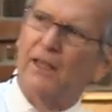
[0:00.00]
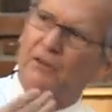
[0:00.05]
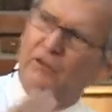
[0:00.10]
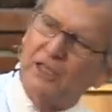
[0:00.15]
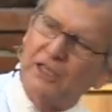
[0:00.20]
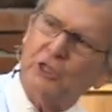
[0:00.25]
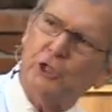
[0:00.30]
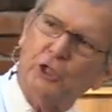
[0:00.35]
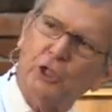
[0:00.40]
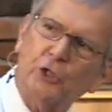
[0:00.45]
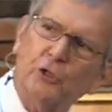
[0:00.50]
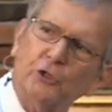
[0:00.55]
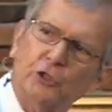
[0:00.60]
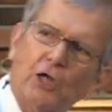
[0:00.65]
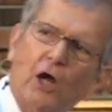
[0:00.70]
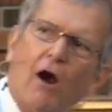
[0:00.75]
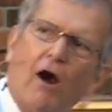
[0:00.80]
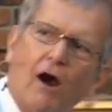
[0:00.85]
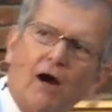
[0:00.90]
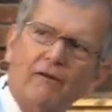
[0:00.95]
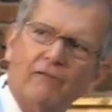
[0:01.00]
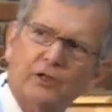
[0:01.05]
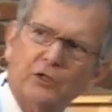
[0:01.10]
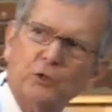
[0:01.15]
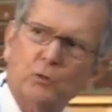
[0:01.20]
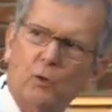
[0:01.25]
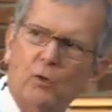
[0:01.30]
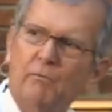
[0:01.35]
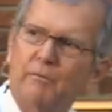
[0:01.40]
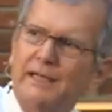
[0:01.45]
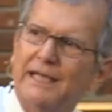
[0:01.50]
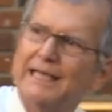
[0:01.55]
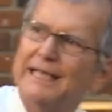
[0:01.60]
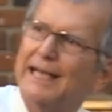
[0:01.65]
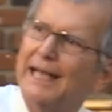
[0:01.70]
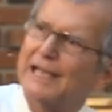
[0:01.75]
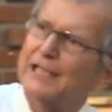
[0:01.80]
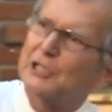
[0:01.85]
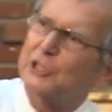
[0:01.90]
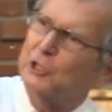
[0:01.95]
this year's harvest will be
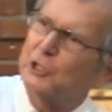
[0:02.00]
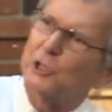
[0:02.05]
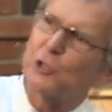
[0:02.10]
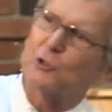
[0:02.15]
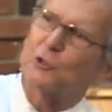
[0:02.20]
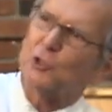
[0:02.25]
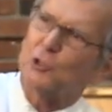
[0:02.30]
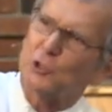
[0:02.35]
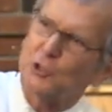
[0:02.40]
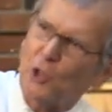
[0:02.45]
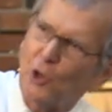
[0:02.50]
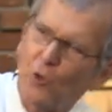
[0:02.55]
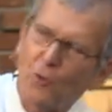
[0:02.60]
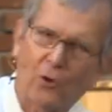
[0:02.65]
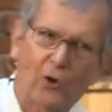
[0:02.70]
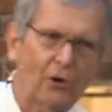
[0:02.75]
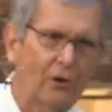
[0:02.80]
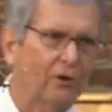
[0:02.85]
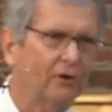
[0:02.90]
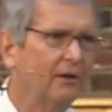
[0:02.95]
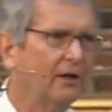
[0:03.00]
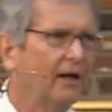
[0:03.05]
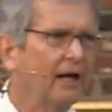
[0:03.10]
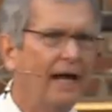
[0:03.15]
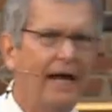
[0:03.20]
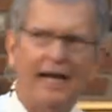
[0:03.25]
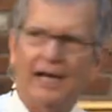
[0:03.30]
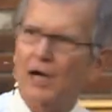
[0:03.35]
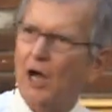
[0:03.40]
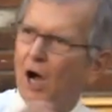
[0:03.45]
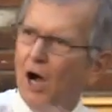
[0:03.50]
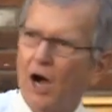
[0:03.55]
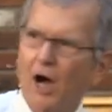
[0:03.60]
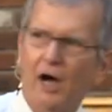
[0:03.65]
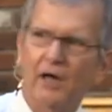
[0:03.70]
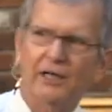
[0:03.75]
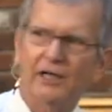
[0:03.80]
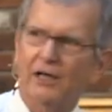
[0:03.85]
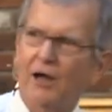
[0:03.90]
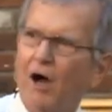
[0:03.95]
next year's sower and
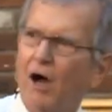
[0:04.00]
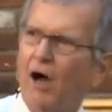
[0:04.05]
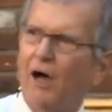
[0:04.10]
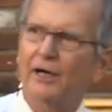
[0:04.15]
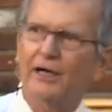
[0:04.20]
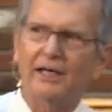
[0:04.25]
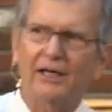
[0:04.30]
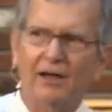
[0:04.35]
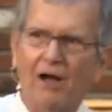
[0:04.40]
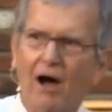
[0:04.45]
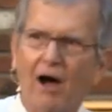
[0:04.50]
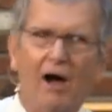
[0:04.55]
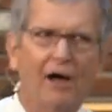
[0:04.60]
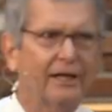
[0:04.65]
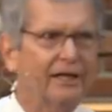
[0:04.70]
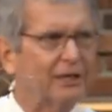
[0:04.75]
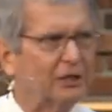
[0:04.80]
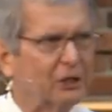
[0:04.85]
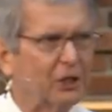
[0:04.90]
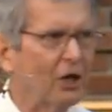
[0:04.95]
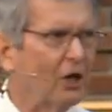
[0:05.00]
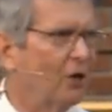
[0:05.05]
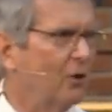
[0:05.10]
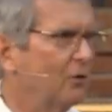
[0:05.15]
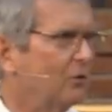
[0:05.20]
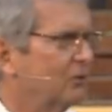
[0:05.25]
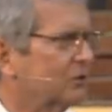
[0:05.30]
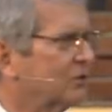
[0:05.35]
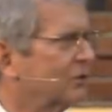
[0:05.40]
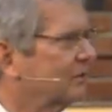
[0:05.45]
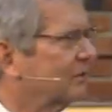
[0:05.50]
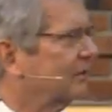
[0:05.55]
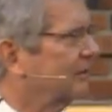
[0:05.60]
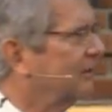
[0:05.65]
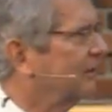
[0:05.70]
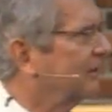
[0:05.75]
on and on and on it goes